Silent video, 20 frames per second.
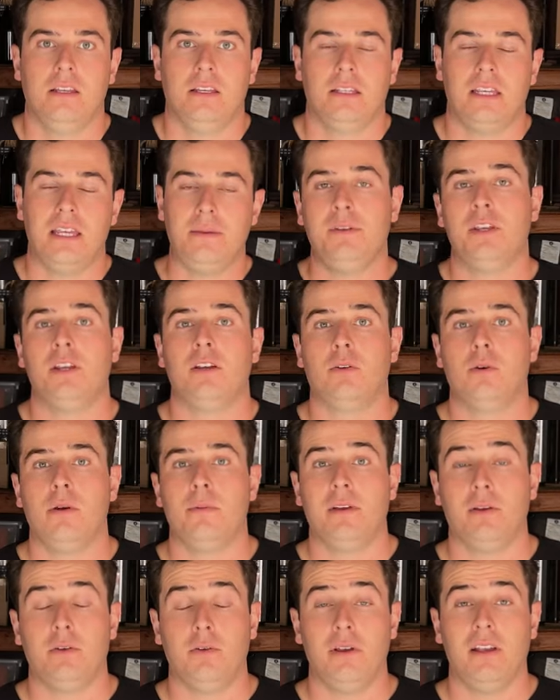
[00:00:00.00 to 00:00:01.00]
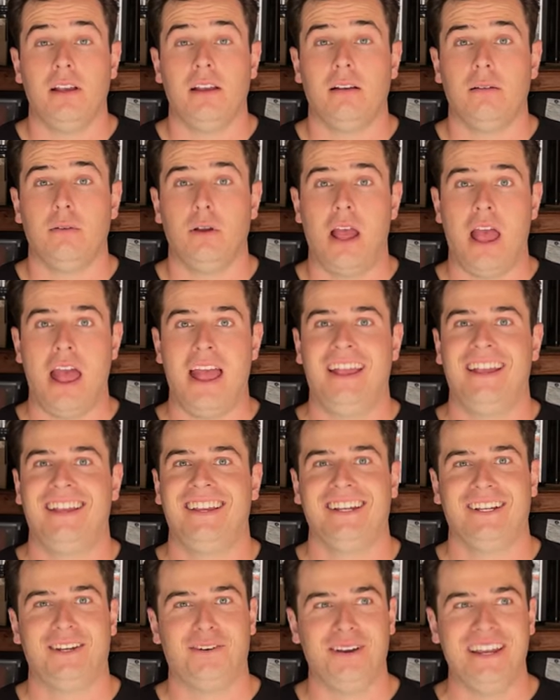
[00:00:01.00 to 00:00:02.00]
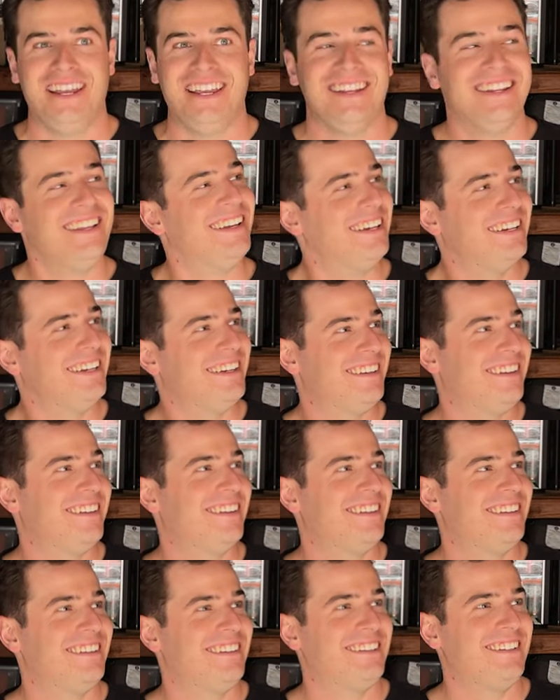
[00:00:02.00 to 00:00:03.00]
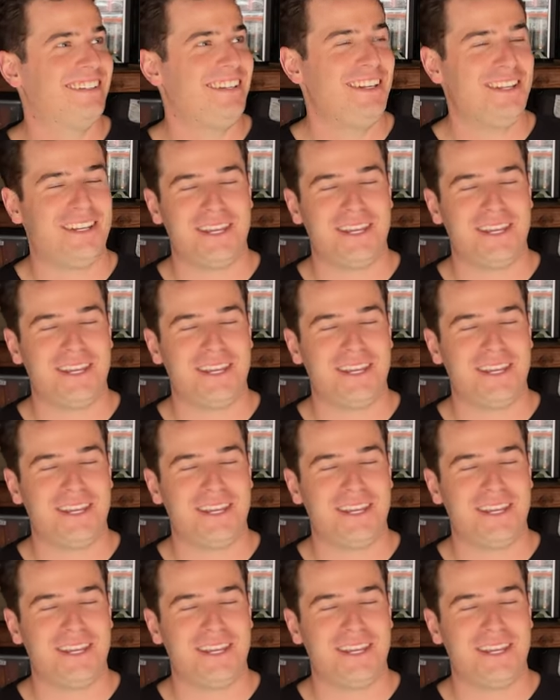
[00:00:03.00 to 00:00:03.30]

Keeping your equipment queen. Yes,